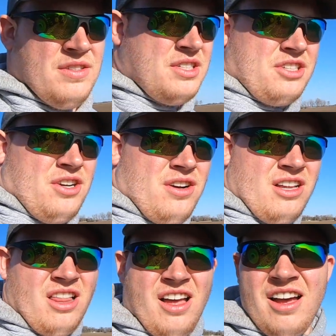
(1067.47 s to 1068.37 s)
was just going
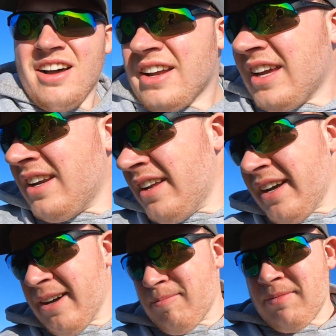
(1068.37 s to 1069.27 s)
along and
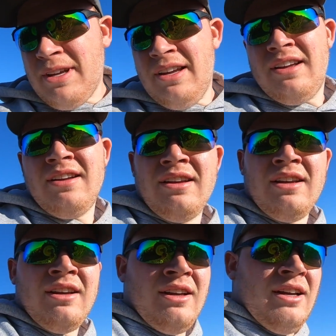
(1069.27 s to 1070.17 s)

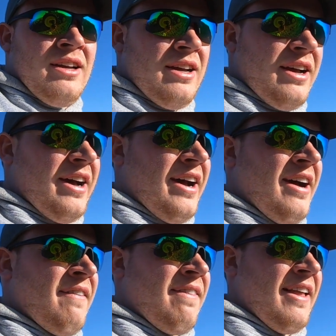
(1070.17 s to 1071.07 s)

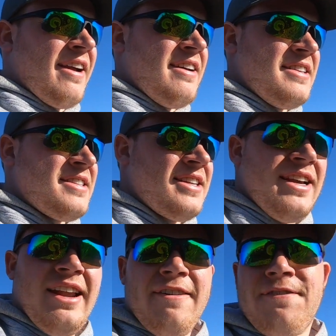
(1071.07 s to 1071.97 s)
I couldn't
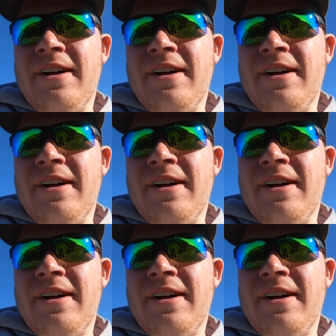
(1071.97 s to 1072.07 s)
see it at